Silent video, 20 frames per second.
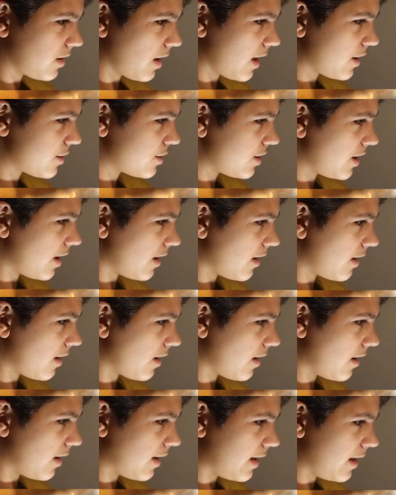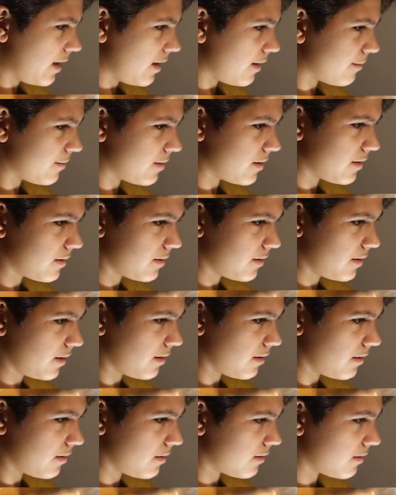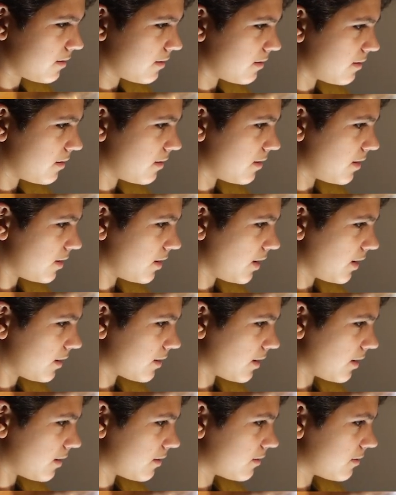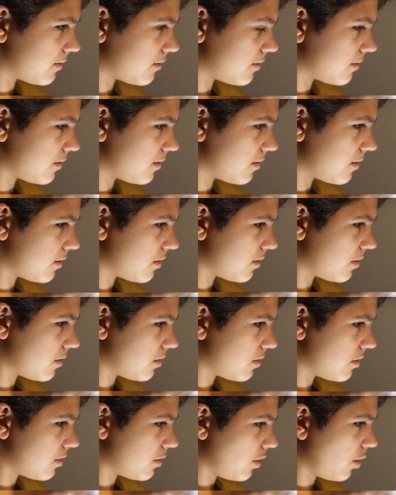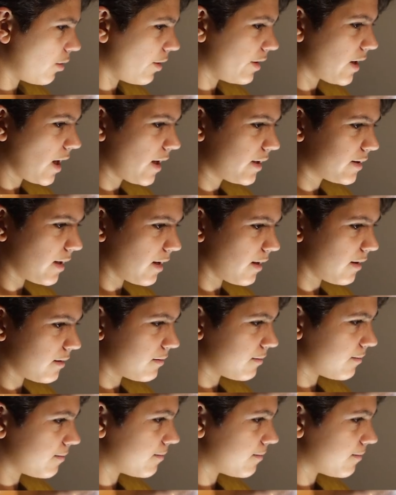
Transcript: Actually, I am. Yeah, I like that. Oh, I like that.